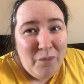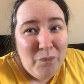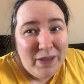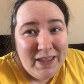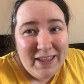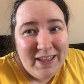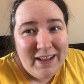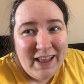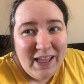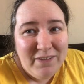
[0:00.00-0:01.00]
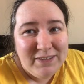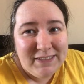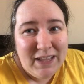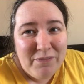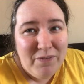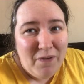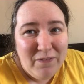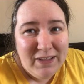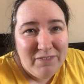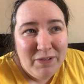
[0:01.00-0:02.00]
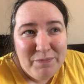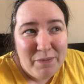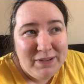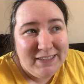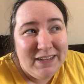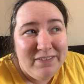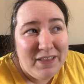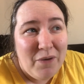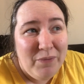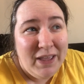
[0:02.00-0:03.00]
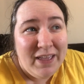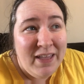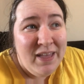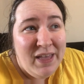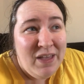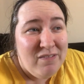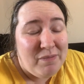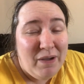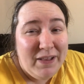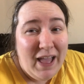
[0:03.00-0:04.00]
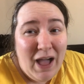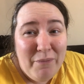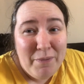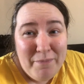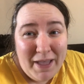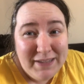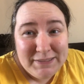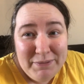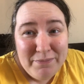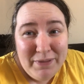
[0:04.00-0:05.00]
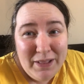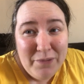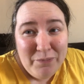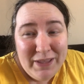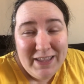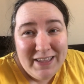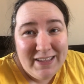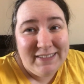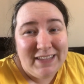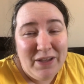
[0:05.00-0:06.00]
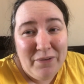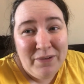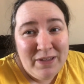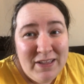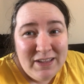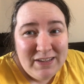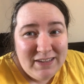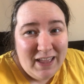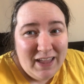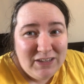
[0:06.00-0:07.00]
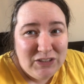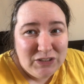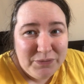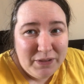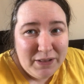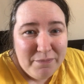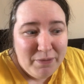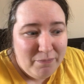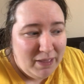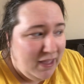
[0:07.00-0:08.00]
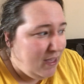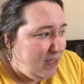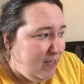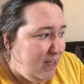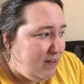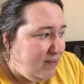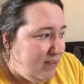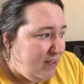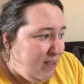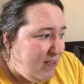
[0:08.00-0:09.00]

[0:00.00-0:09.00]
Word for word: a week now. So and we've only, I've only probably seen her in that week for about an hour maximum in a week. So yeah, she just wanted her mummy and